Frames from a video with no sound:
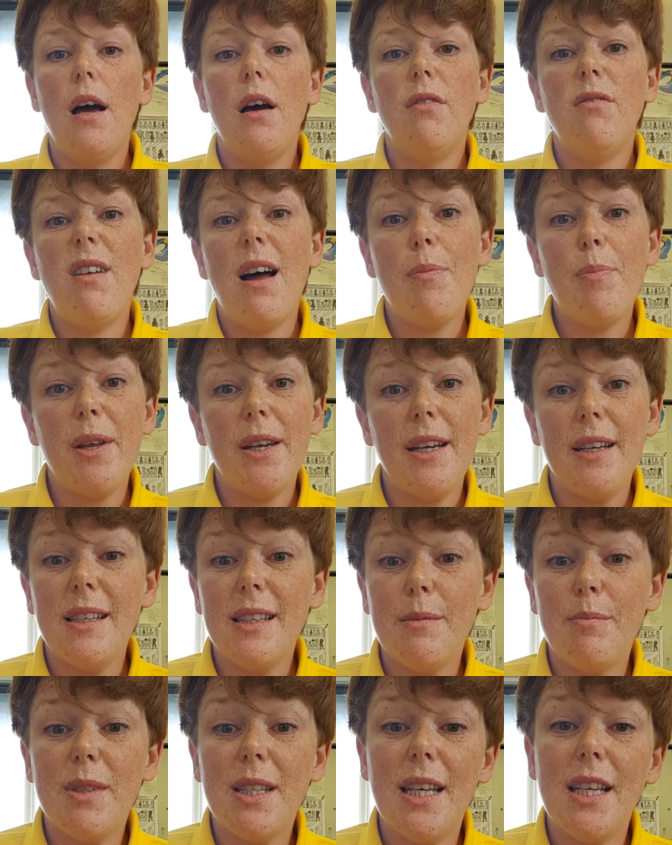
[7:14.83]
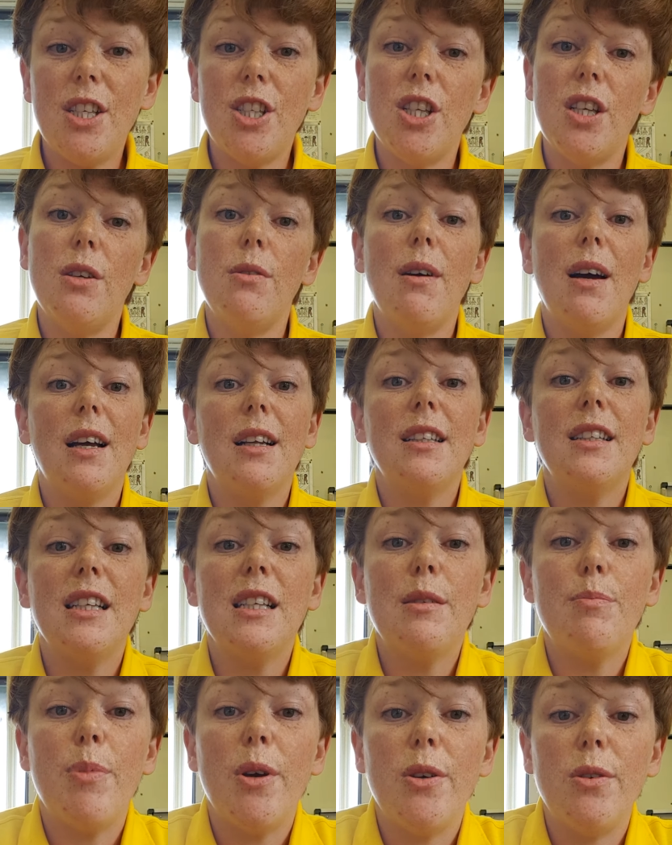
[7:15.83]
wrap it in some tissue and
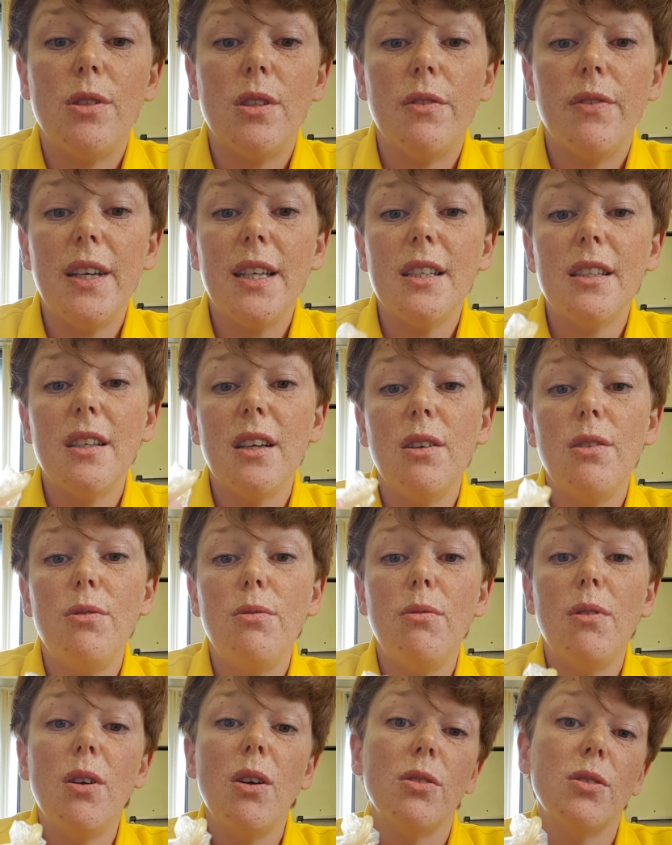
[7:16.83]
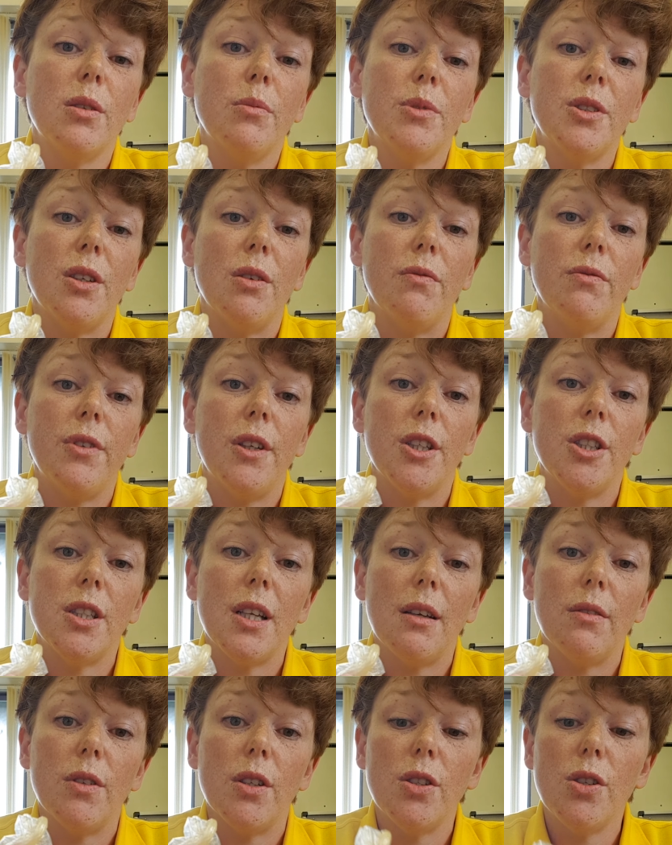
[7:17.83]
dispose of it. So condoms don't flush
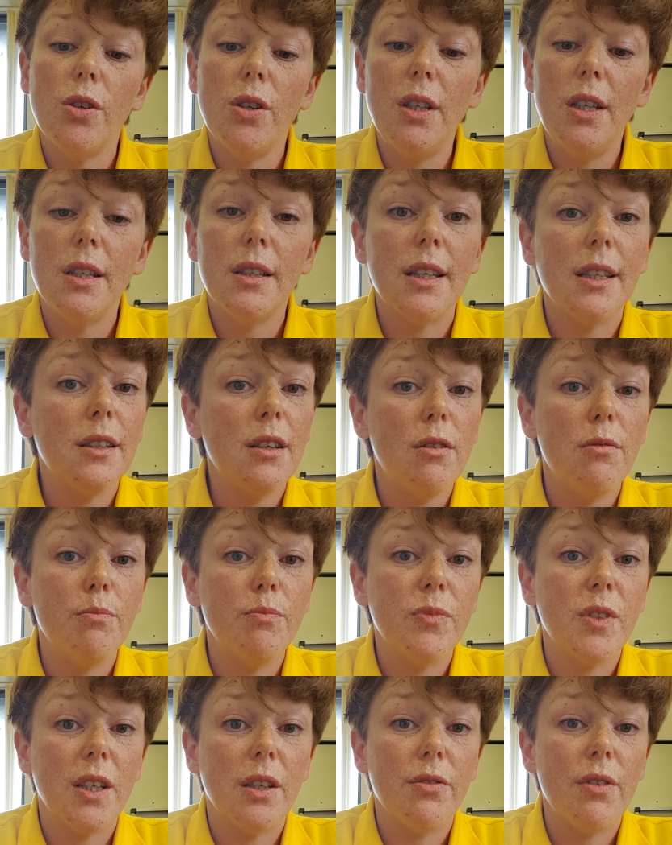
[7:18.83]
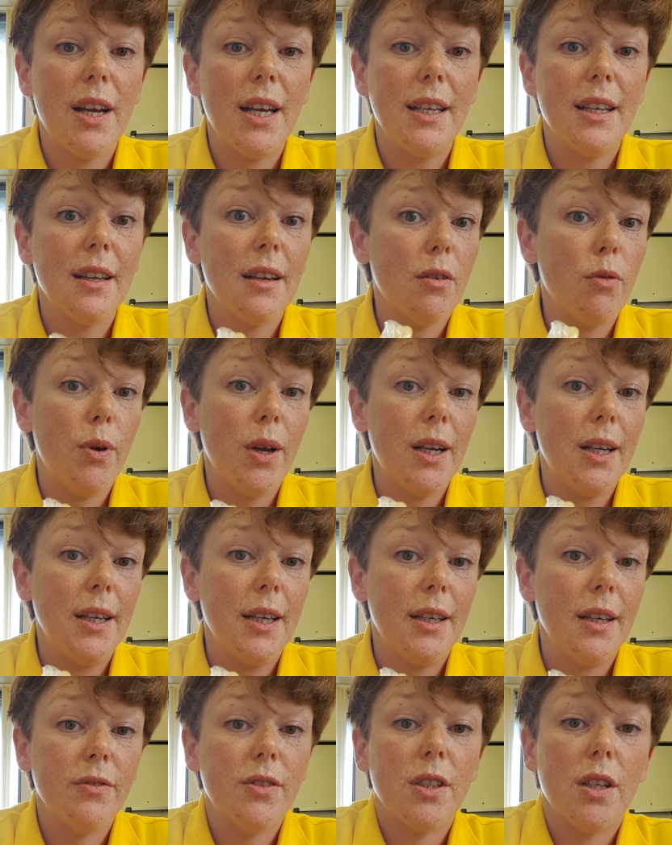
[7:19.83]
down the toilet, they don't degrade quickly
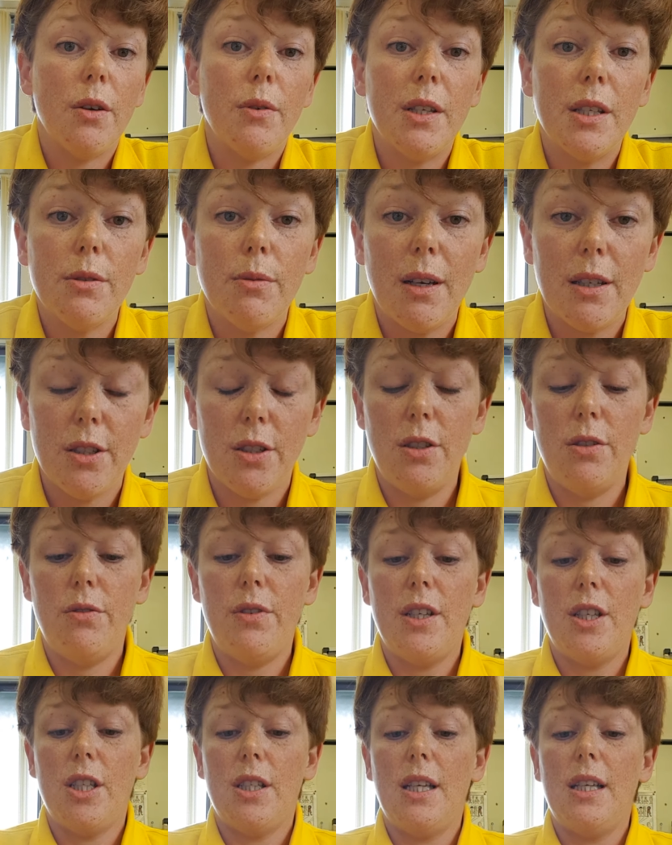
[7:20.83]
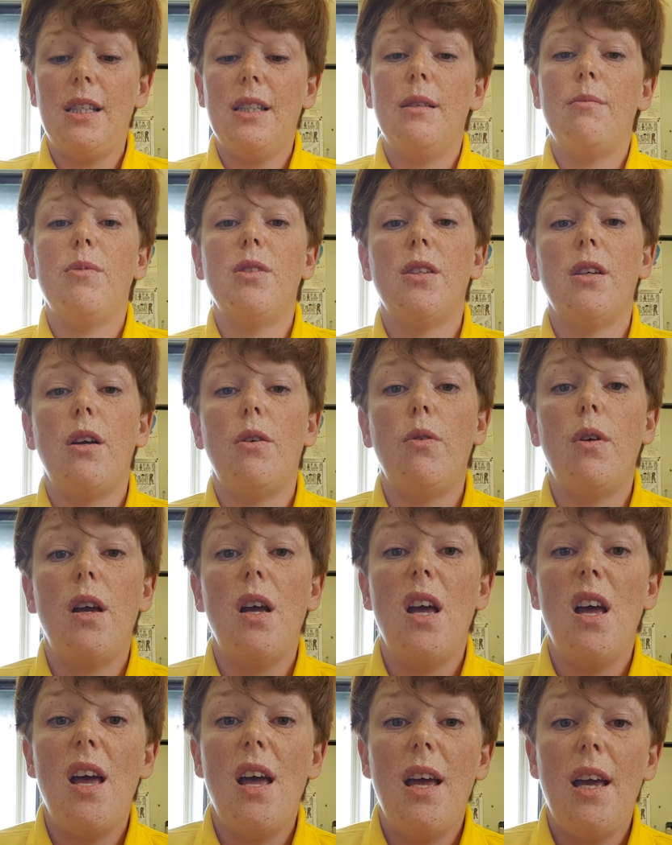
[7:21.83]
enough to go into our sewerage system, so
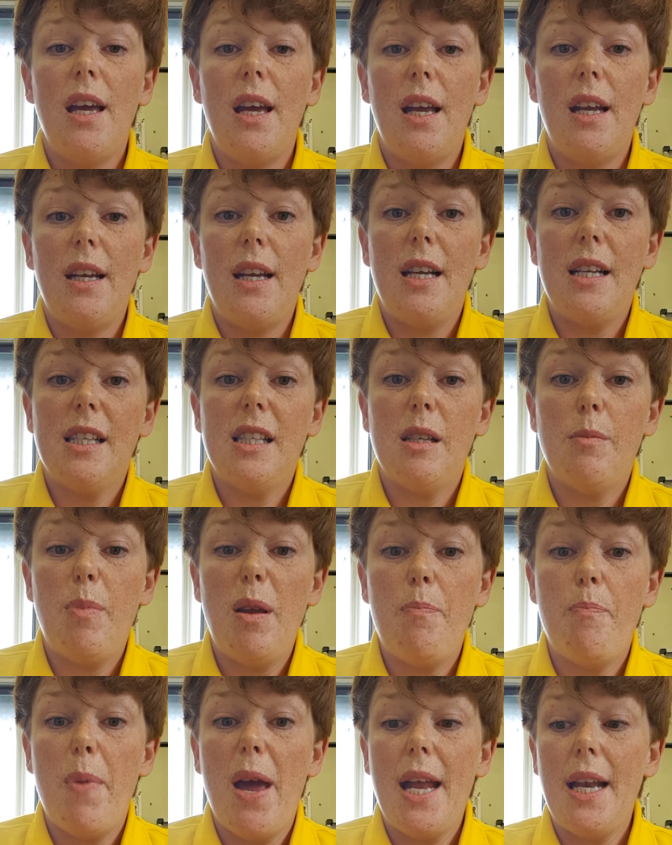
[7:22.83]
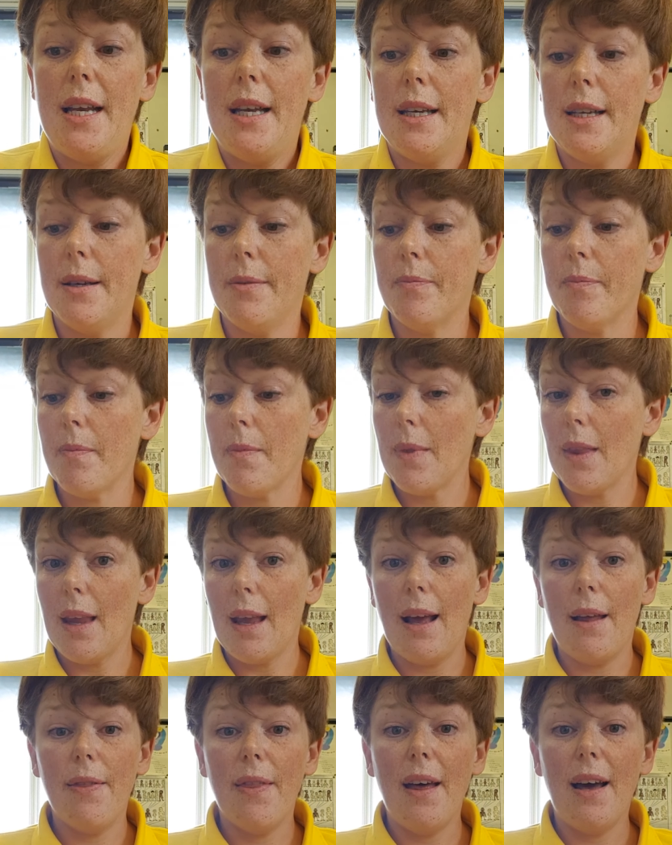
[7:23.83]
it needs to be binned.
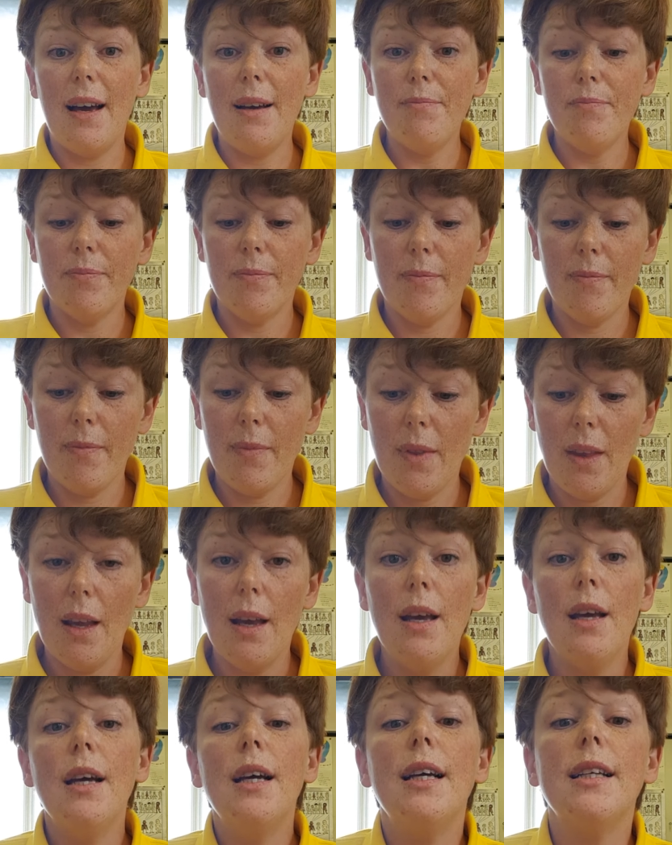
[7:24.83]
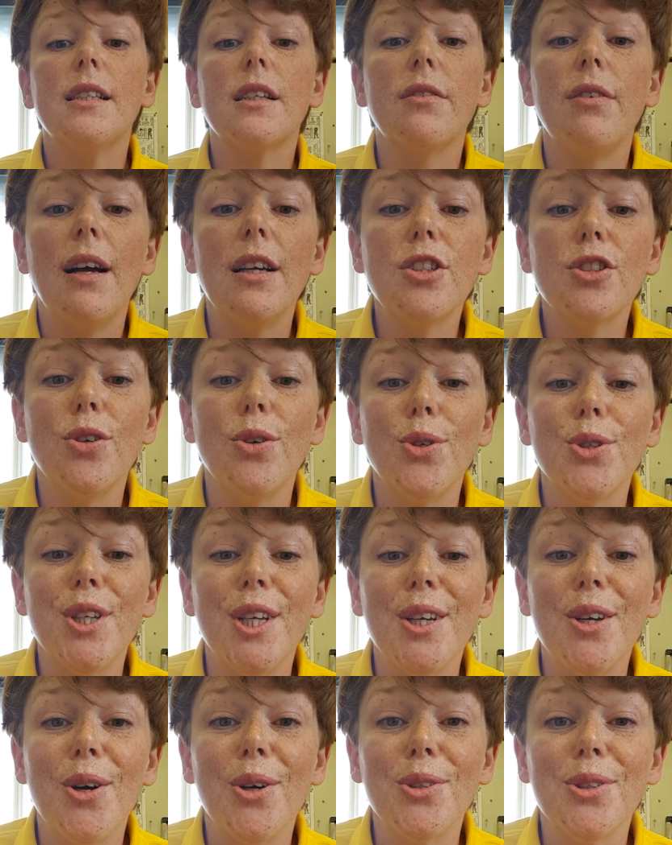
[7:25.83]
And that is a crash course
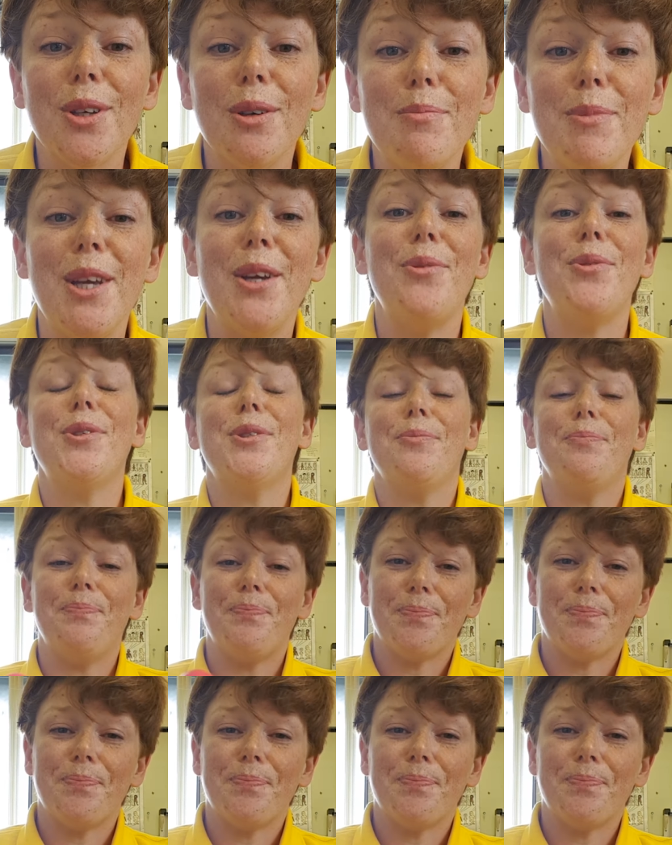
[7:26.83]
in condom use.